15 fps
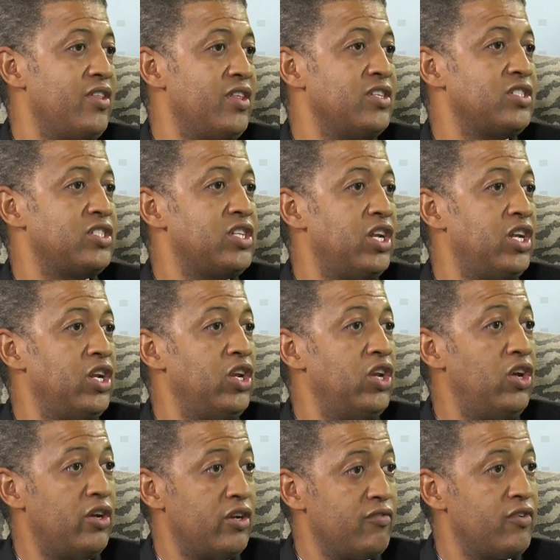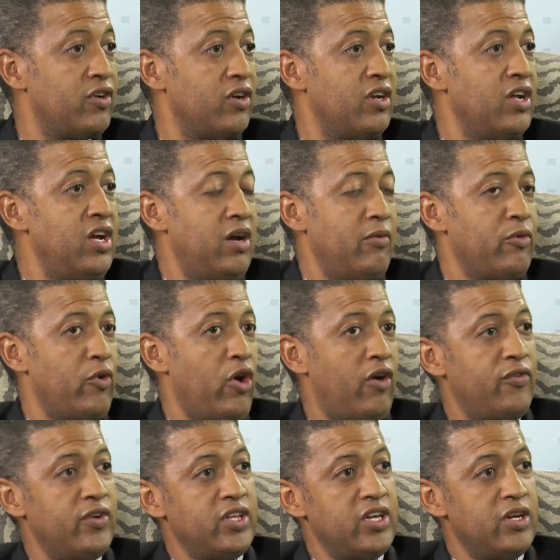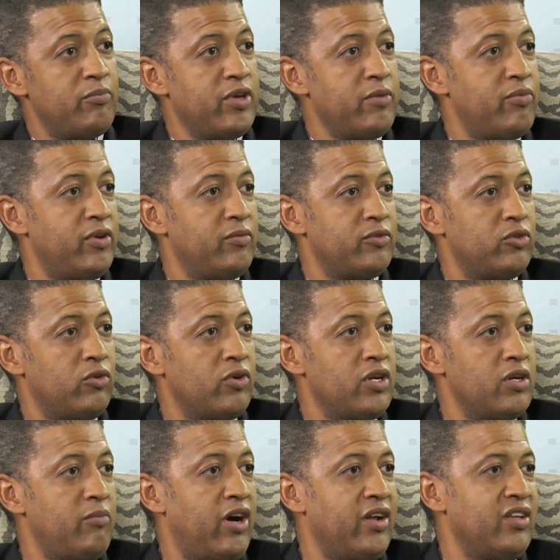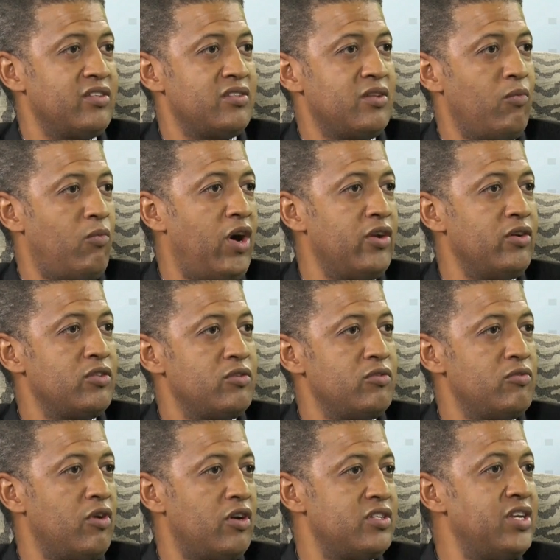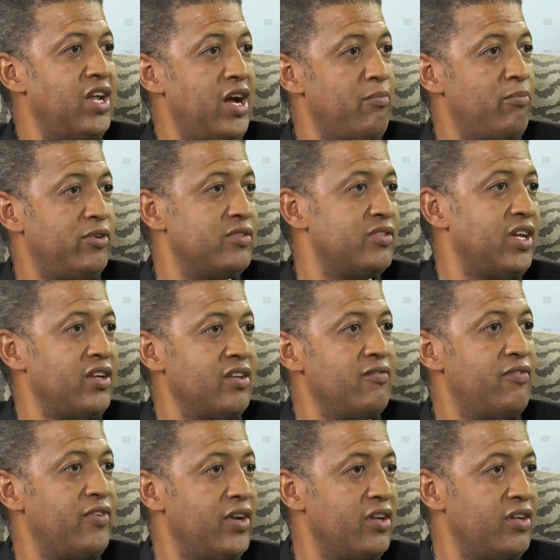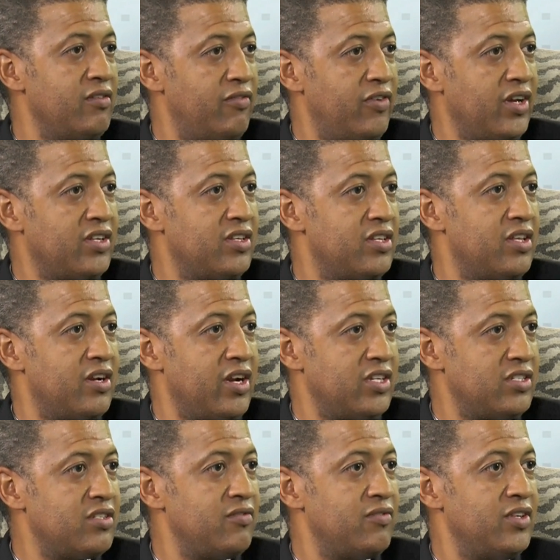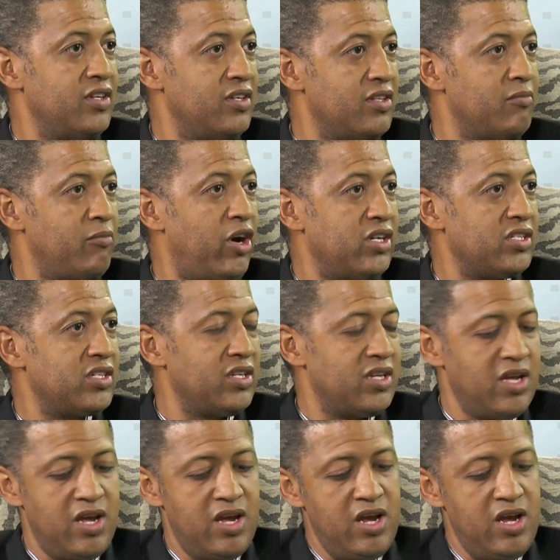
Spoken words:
there's still a lot of good. I mean, we often hear people talking about it's the 1 or 2 rotten apples that infect the rest of the basket.